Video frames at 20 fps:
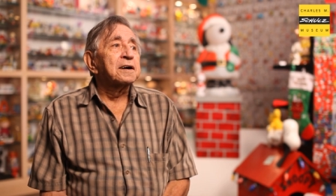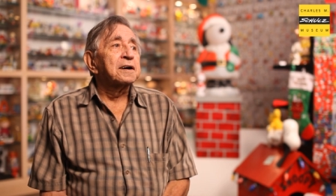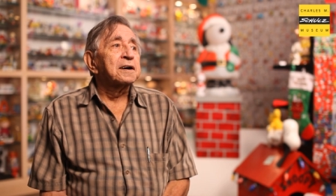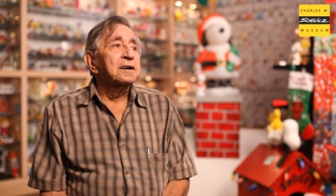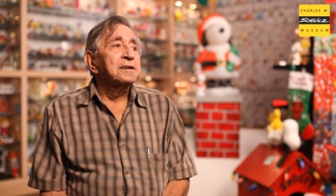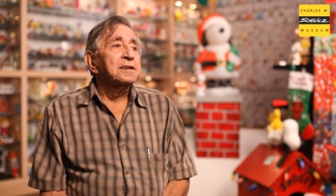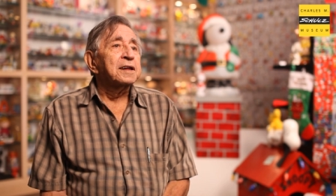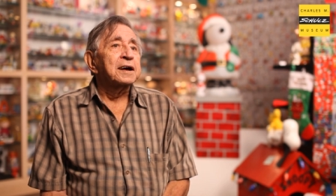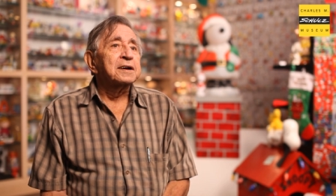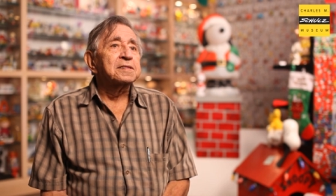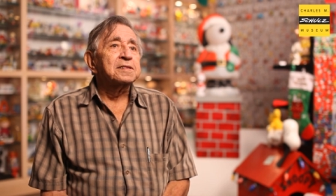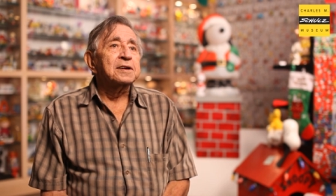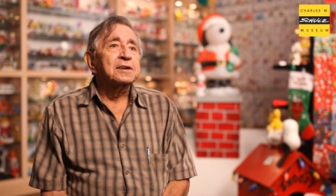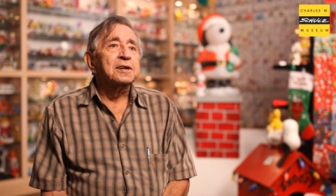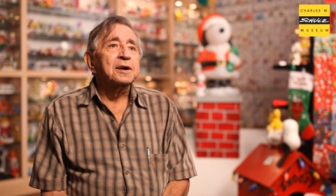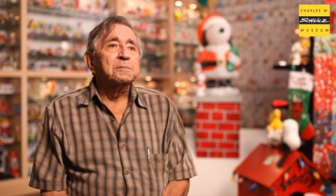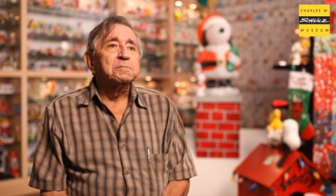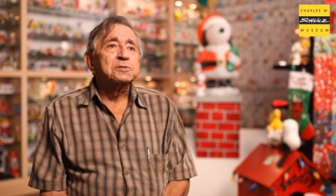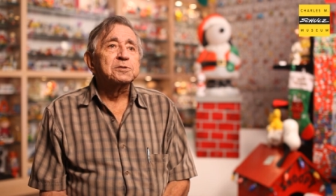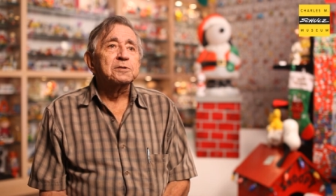
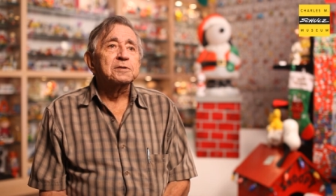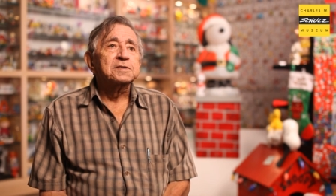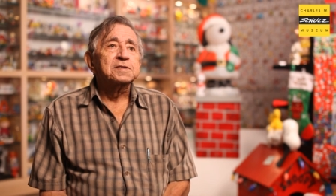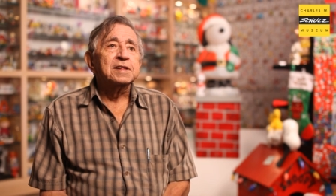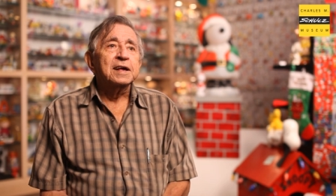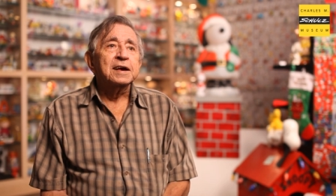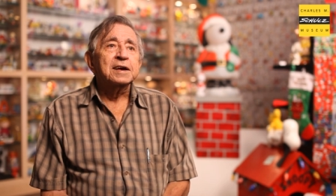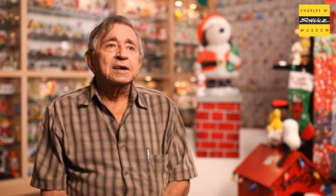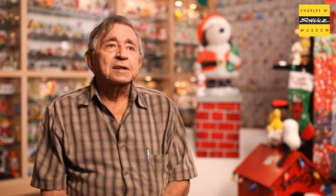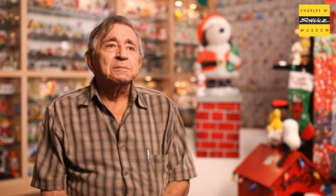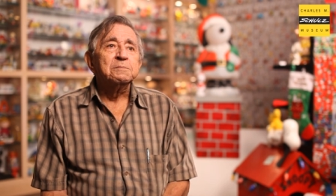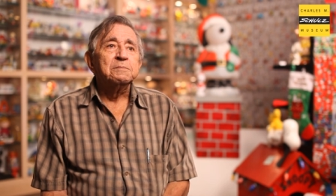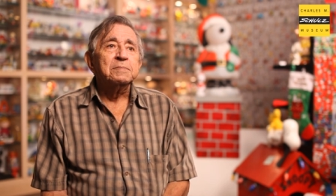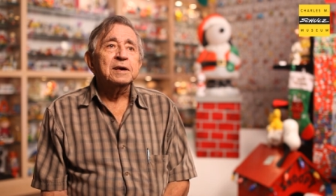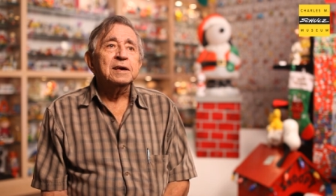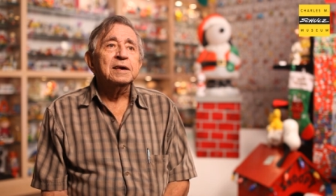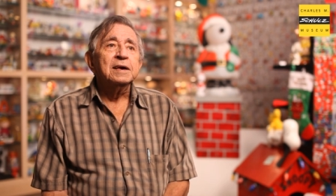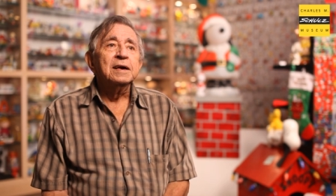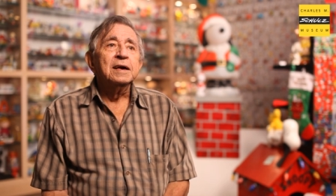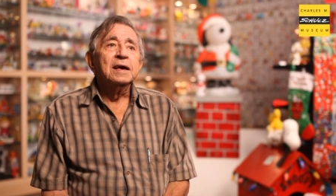connected up so that they can
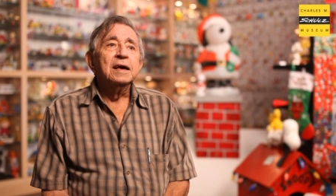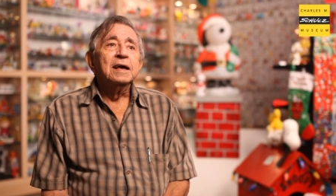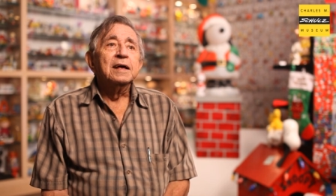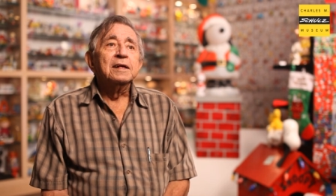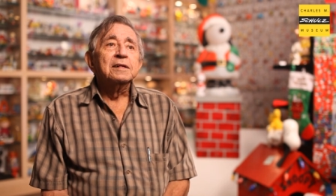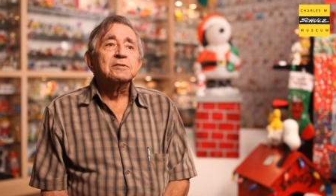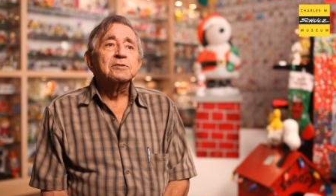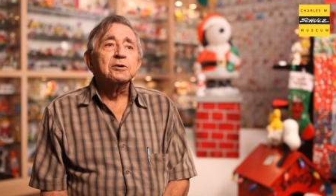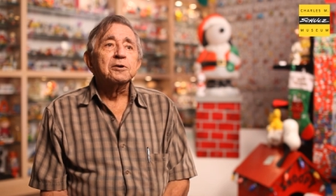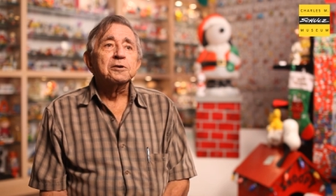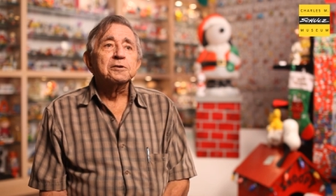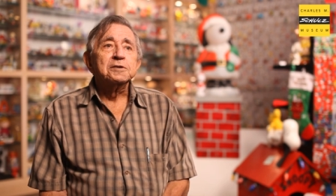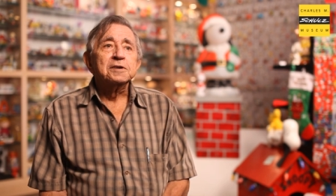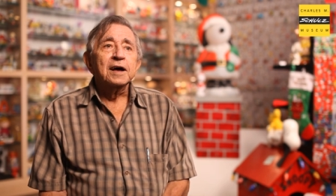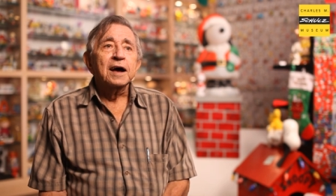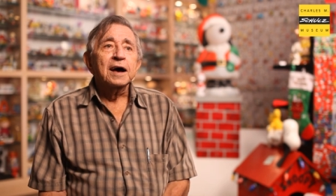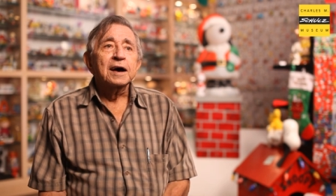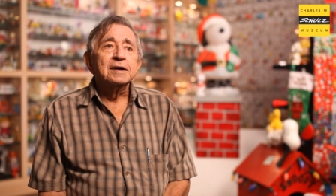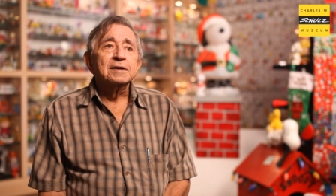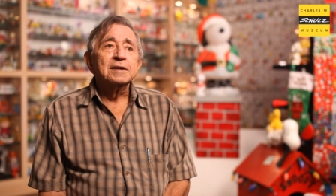be turned
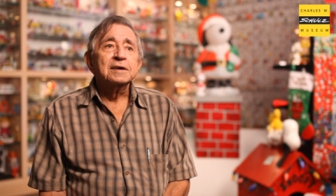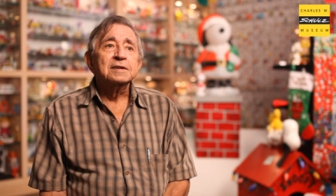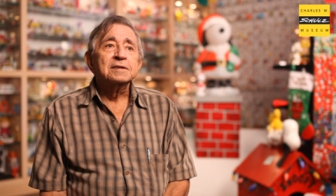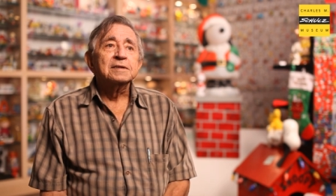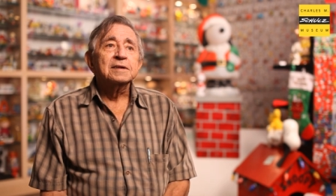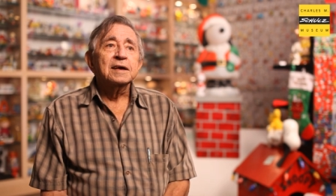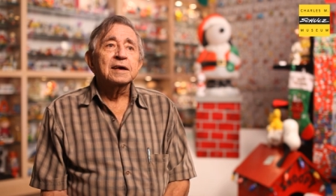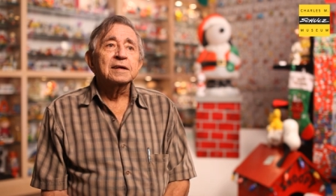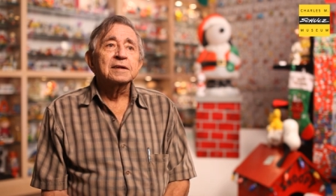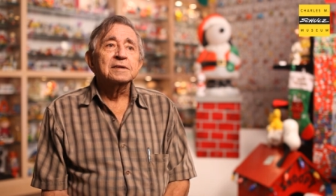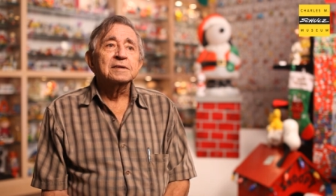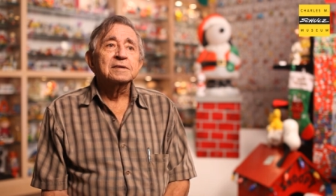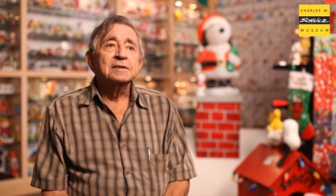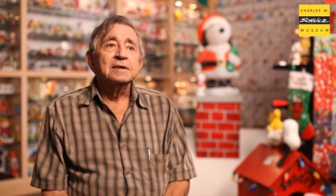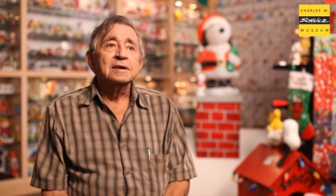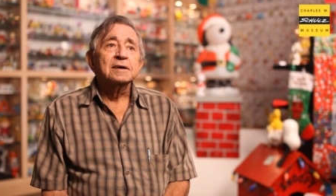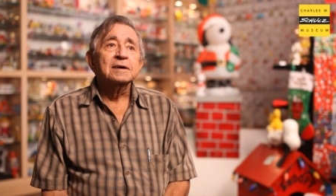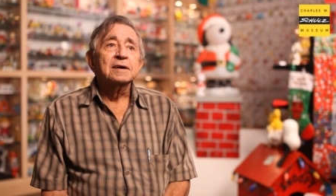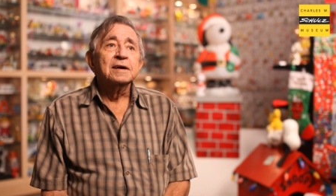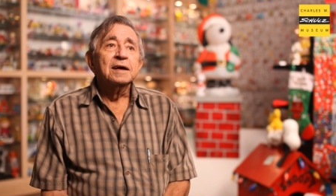on and,
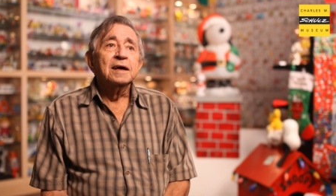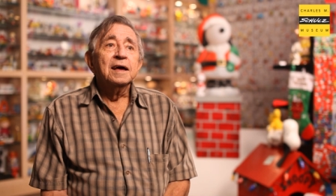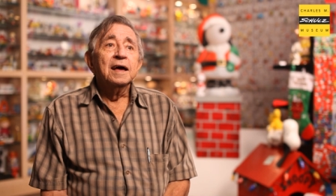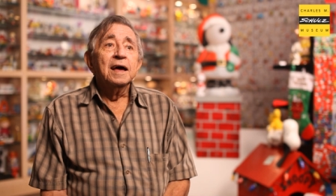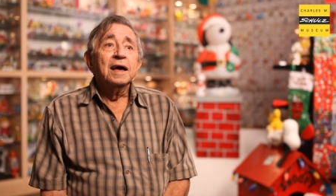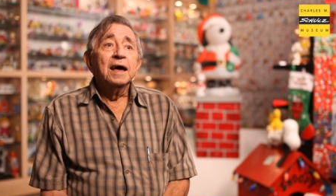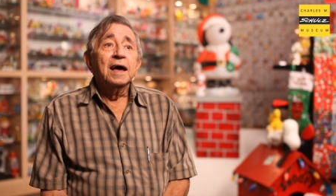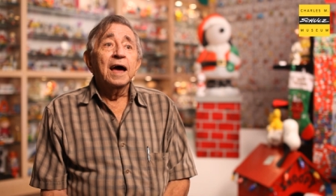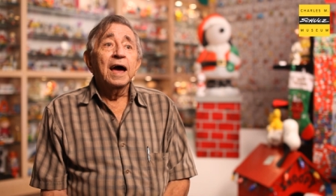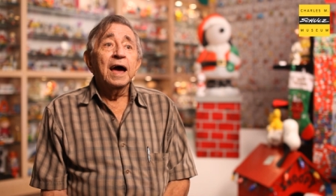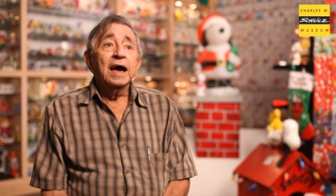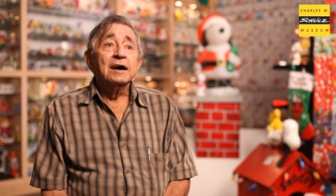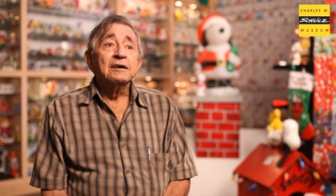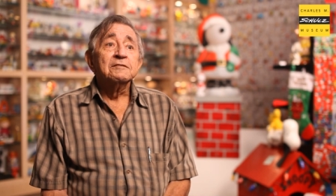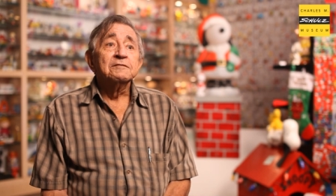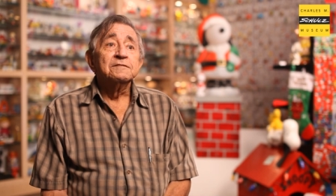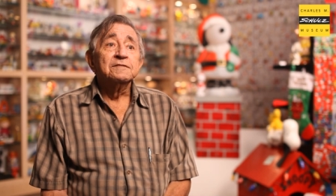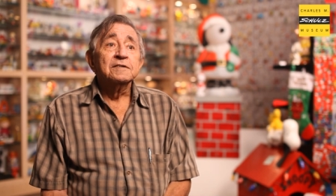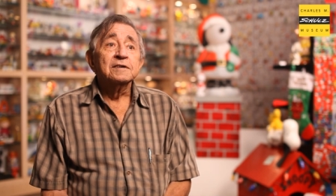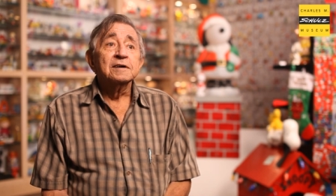and uh,
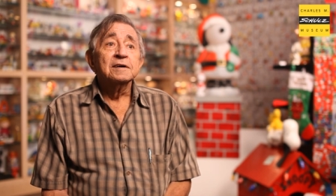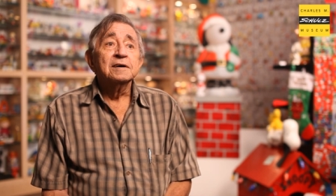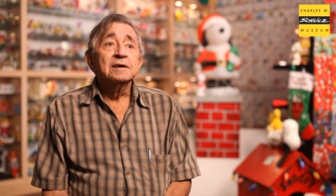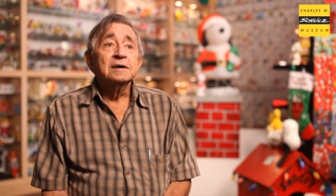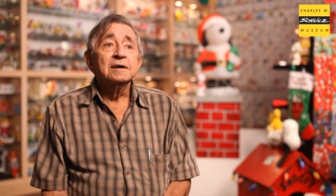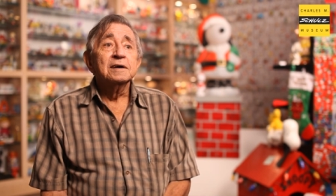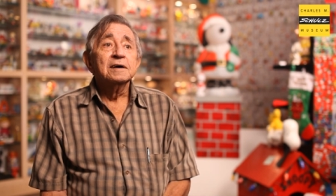have uh,